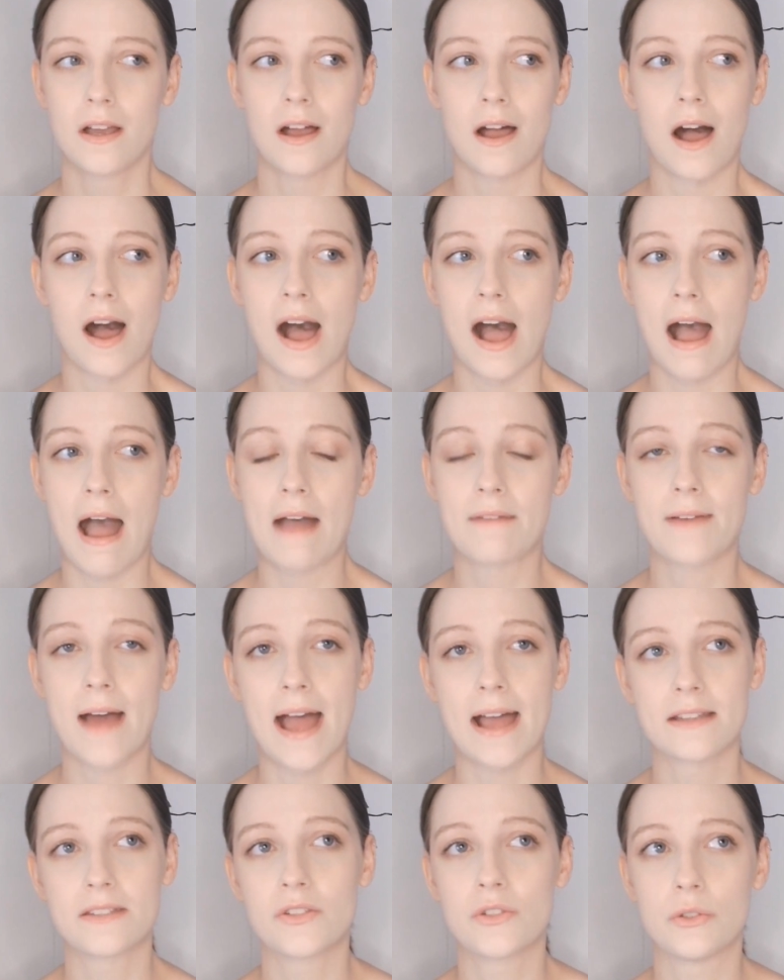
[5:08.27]
I've
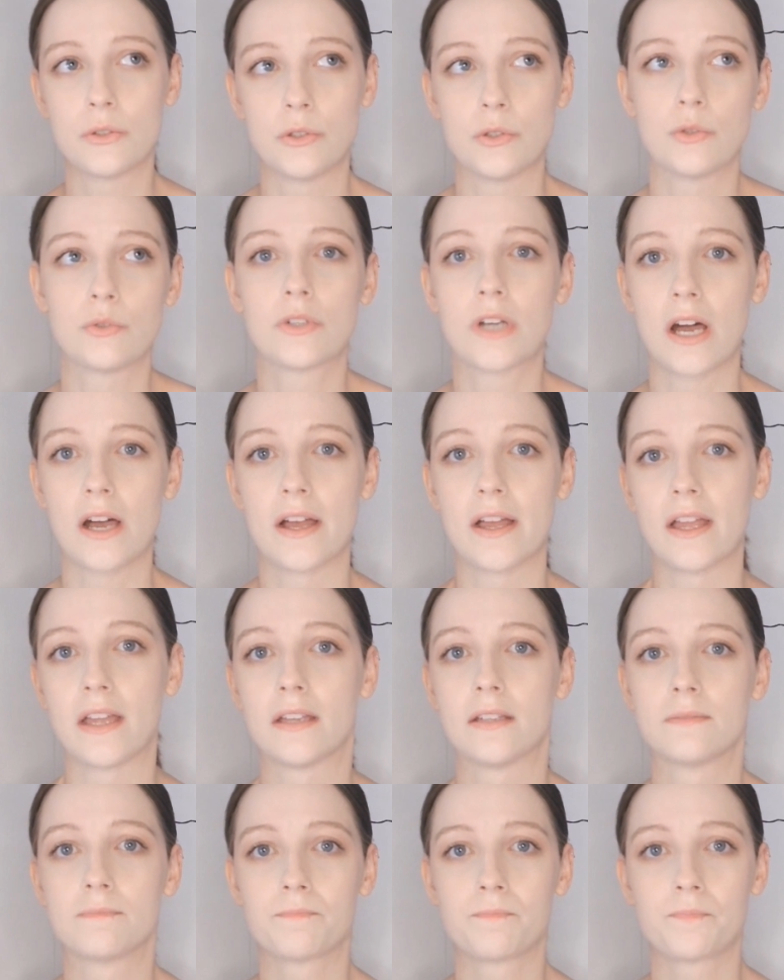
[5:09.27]
had to
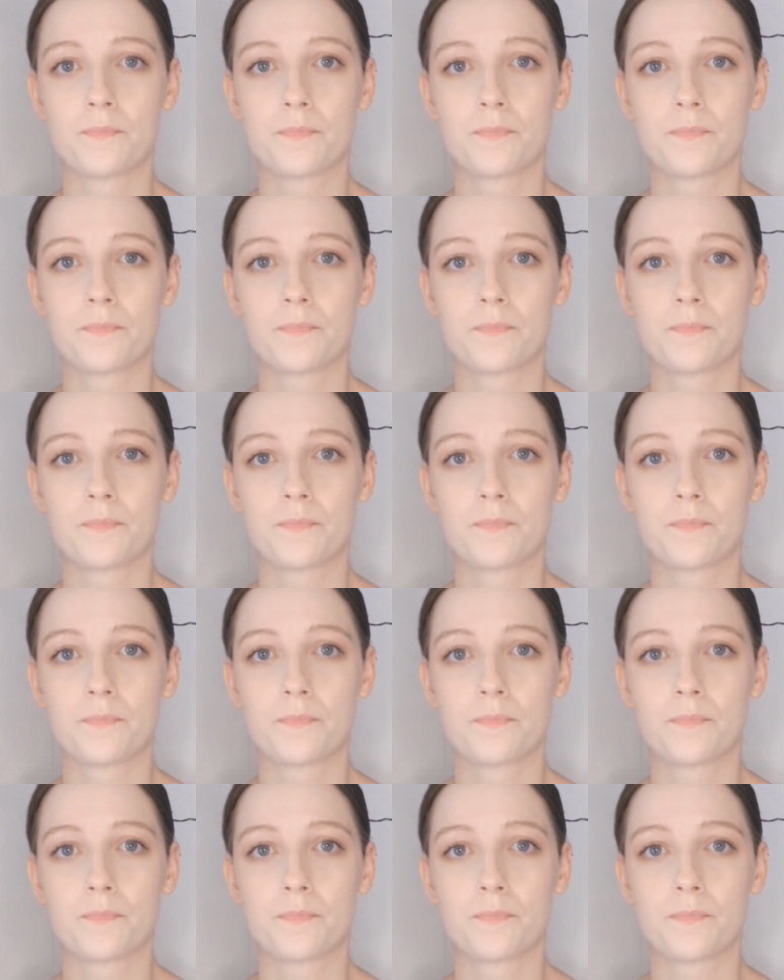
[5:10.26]
cut